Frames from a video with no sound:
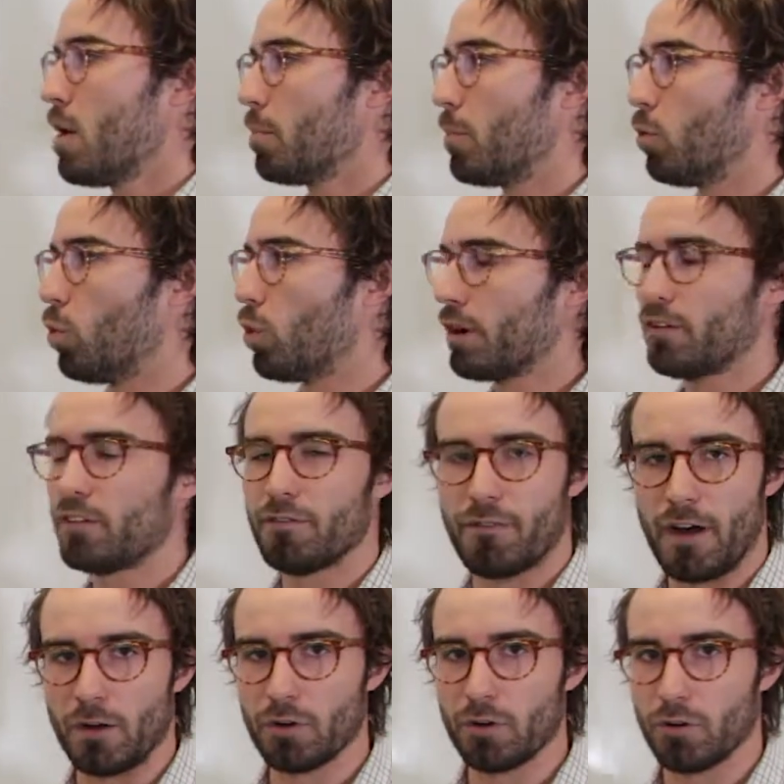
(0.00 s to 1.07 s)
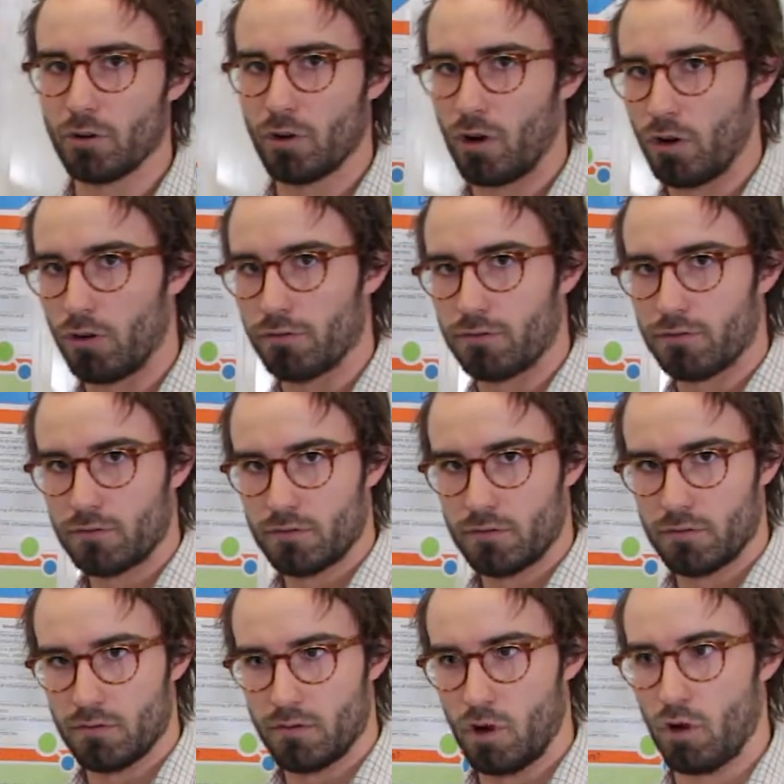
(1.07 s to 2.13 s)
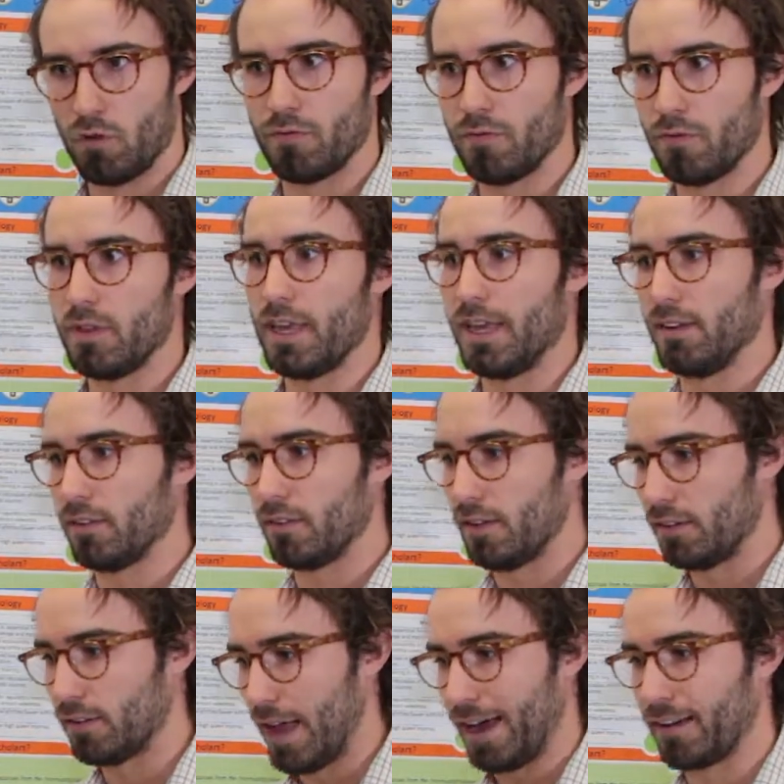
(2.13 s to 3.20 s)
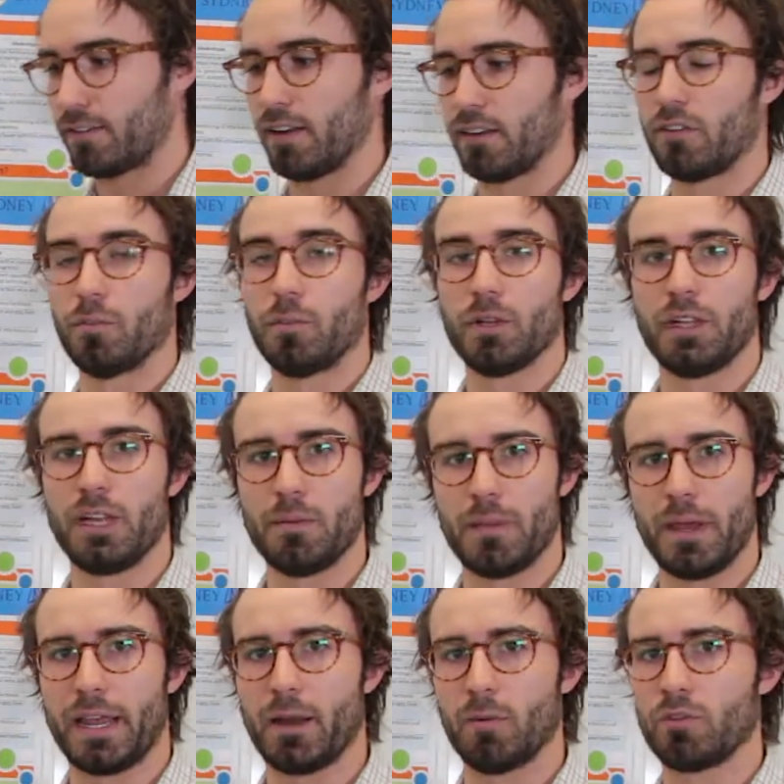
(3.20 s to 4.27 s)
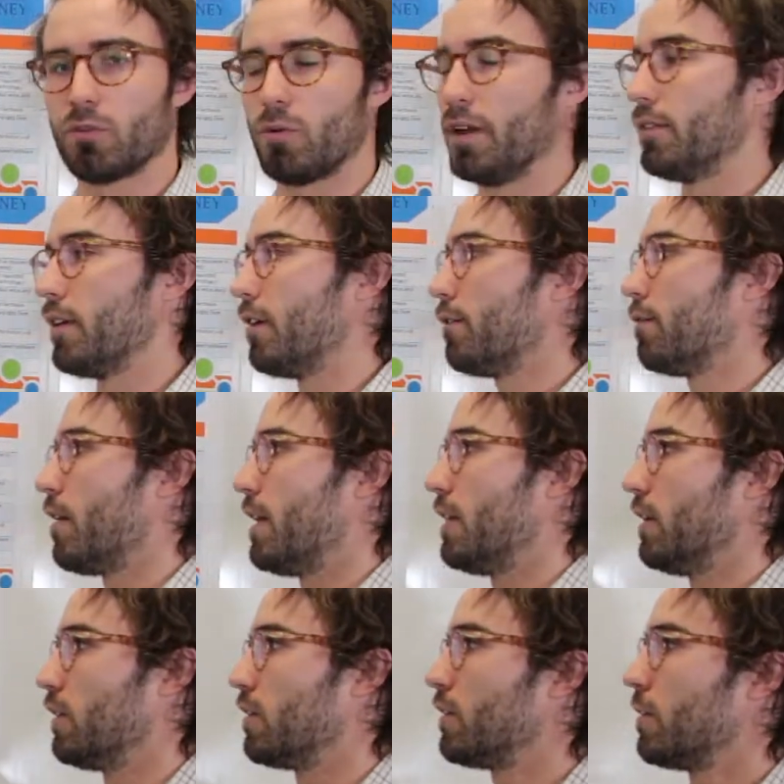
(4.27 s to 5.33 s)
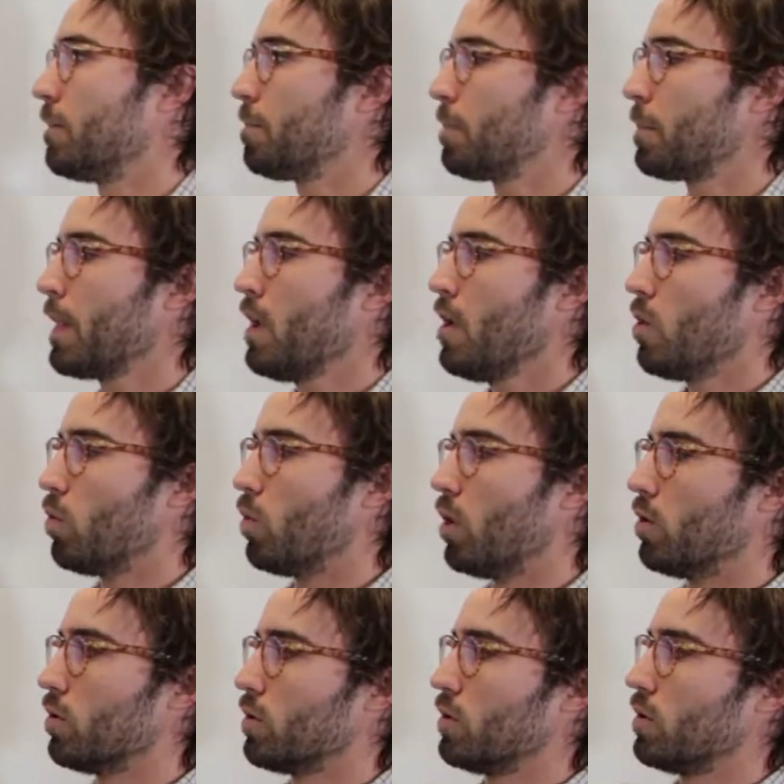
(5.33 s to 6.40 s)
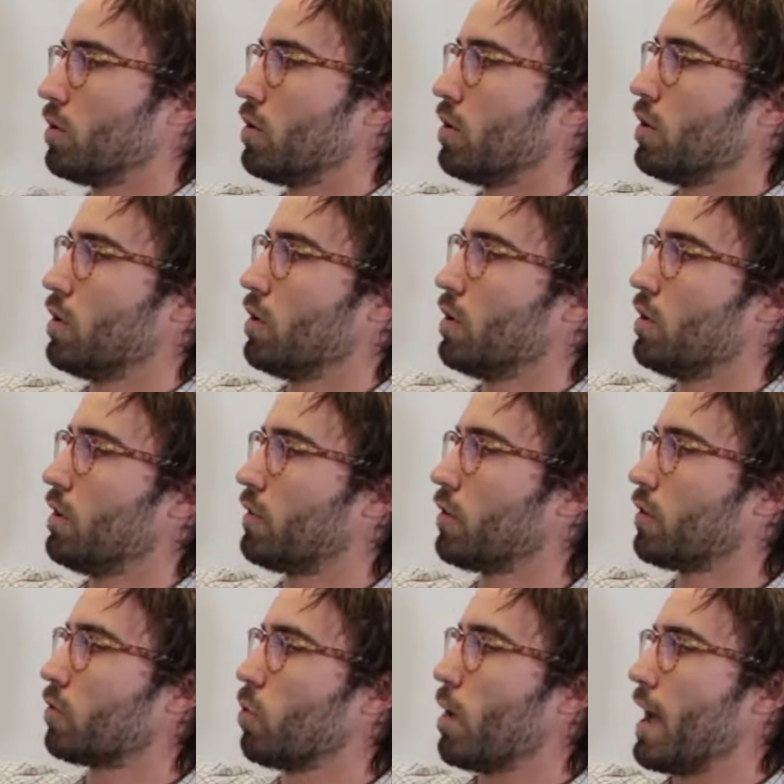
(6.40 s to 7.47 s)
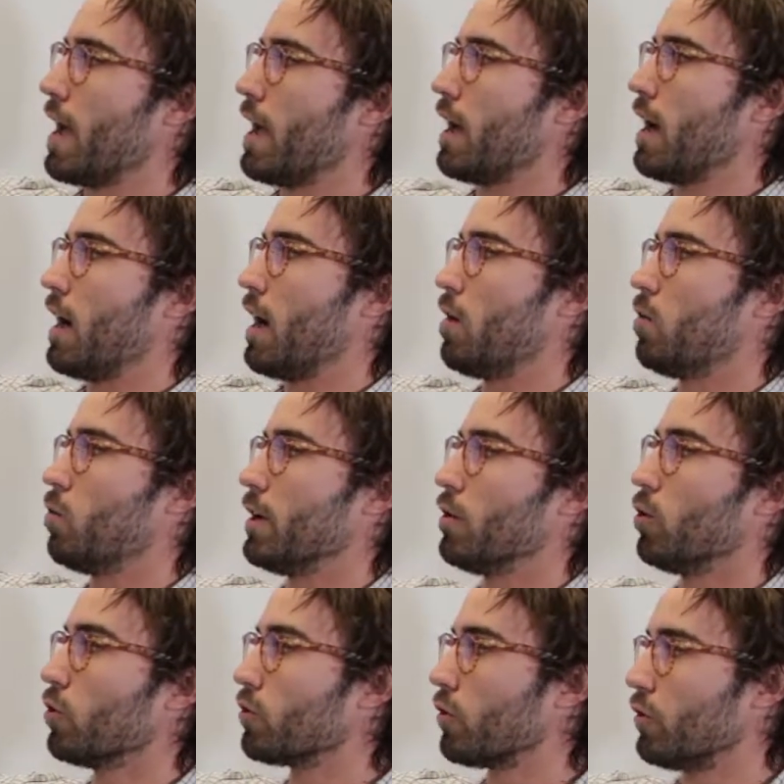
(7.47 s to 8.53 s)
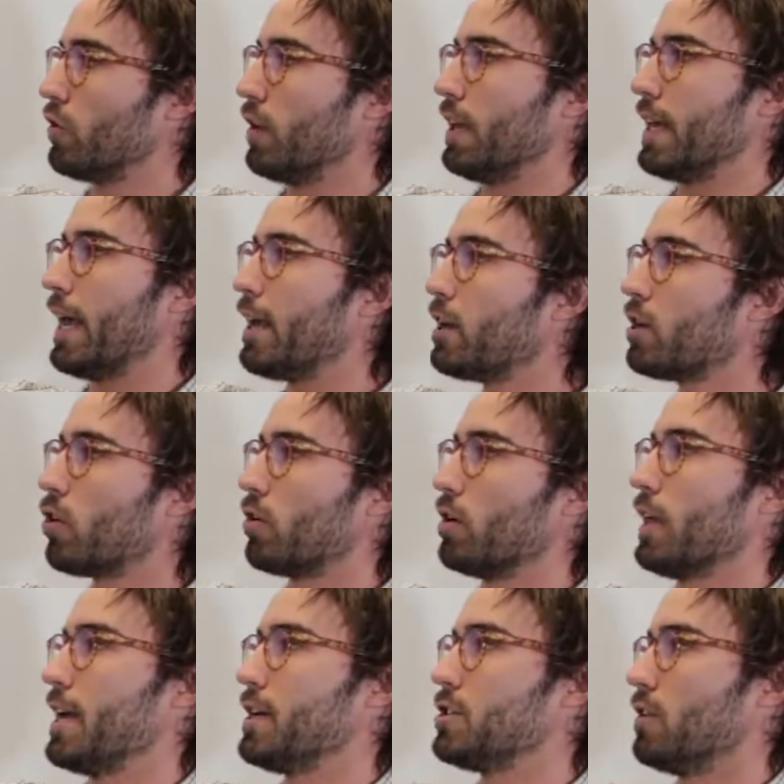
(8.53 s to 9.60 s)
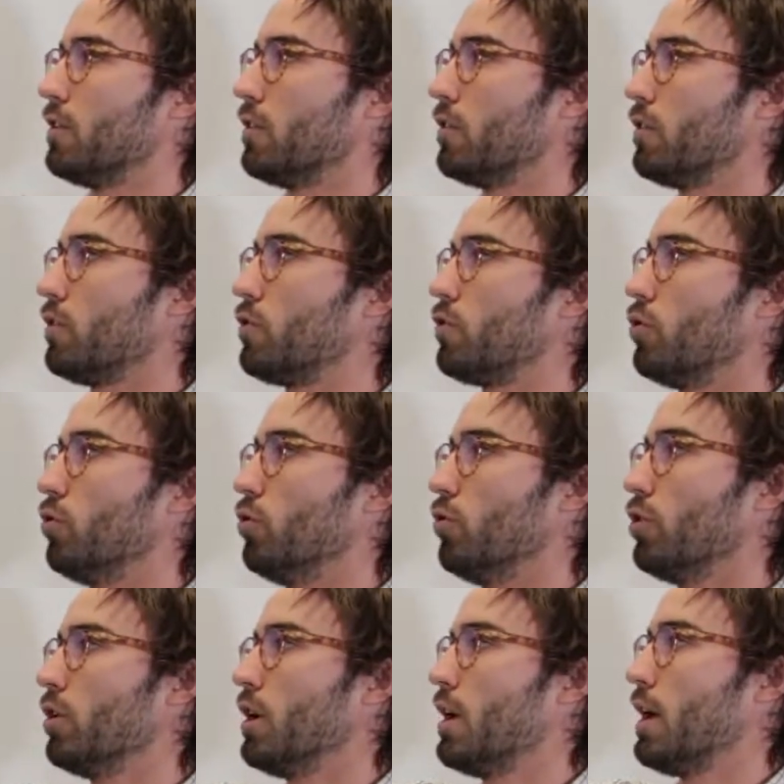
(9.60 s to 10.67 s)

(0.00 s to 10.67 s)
But what is the value of this accessibility and being able to identify this? Well, this is where we also see key correlations to